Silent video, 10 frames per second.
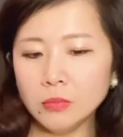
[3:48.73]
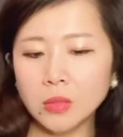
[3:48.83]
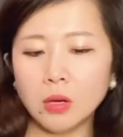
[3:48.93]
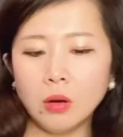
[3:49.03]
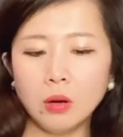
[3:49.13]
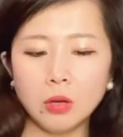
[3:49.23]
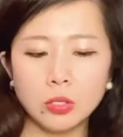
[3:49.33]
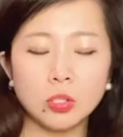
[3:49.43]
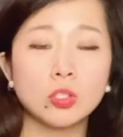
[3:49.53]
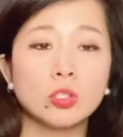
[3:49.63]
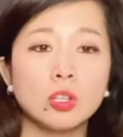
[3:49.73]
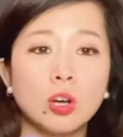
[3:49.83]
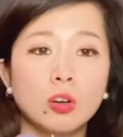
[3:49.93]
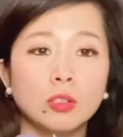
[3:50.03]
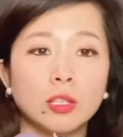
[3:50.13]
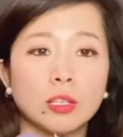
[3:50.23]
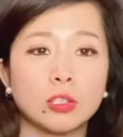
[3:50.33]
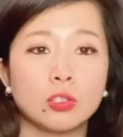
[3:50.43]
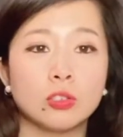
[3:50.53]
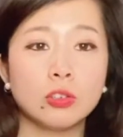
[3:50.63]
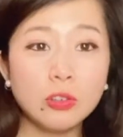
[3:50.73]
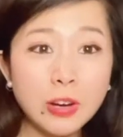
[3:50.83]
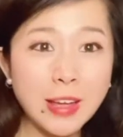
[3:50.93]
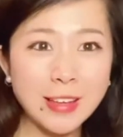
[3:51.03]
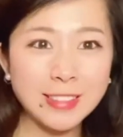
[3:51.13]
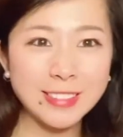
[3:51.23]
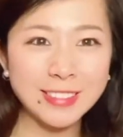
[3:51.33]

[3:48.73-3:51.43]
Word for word: Oh, it's so luxurious.